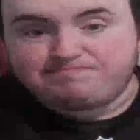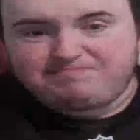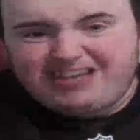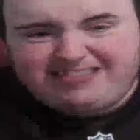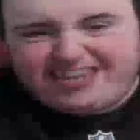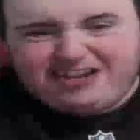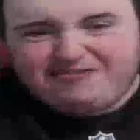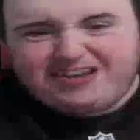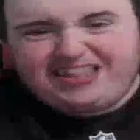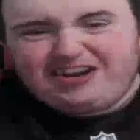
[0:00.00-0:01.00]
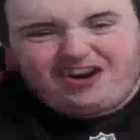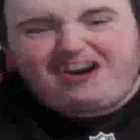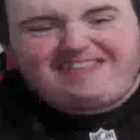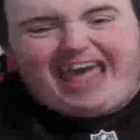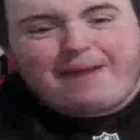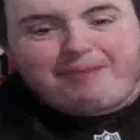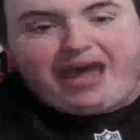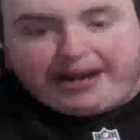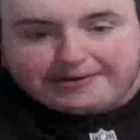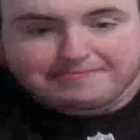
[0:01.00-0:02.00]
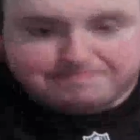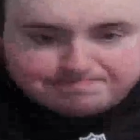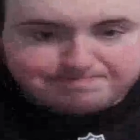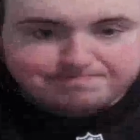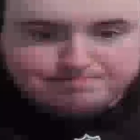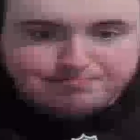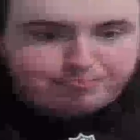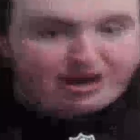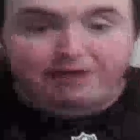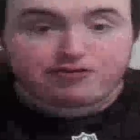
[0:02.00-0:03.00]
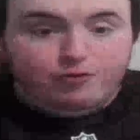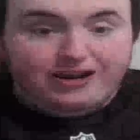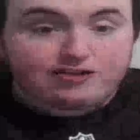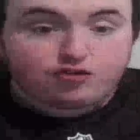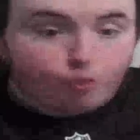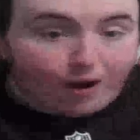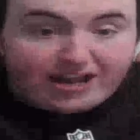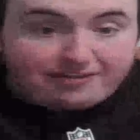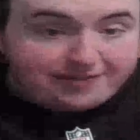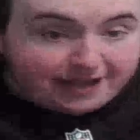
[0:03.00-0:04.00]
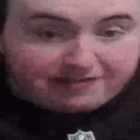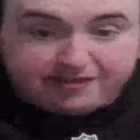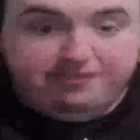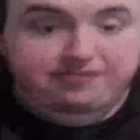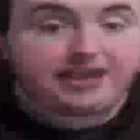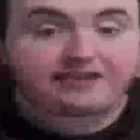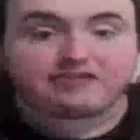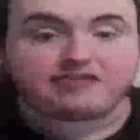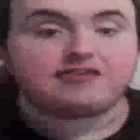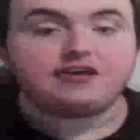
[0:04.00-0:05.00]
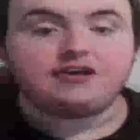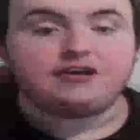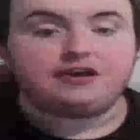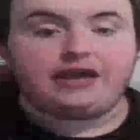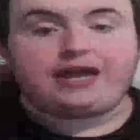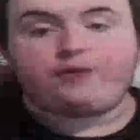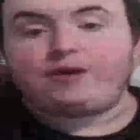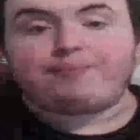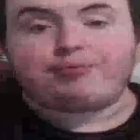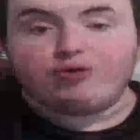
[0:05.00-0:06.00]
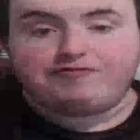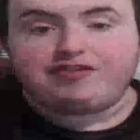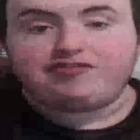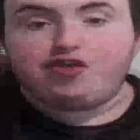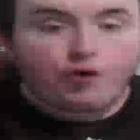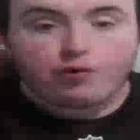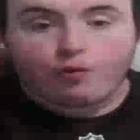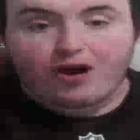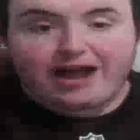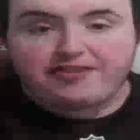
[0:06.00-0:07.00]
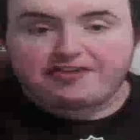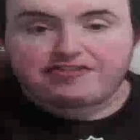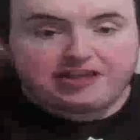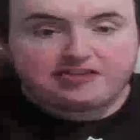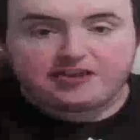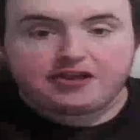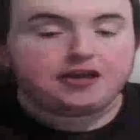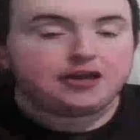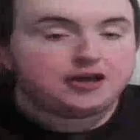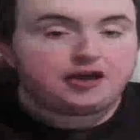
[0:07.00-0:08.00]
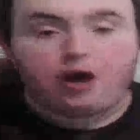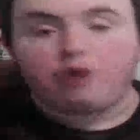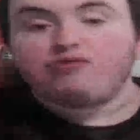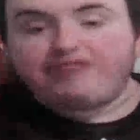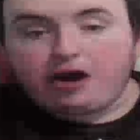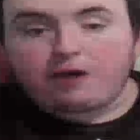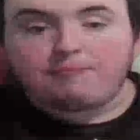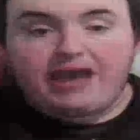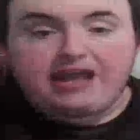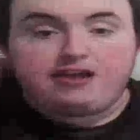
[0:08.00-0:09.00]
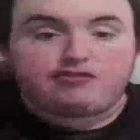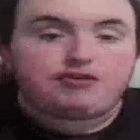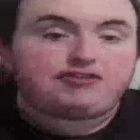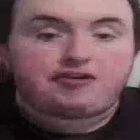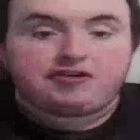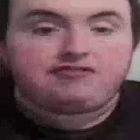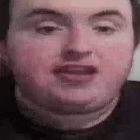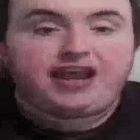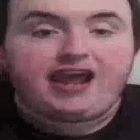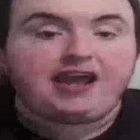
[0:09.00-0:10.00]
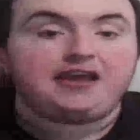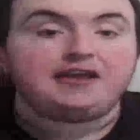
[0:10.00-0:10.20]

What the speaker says: it didn't really hurt that bad. Browns win 26-6. And we improved to 2-1 on the season. Odell made his return today.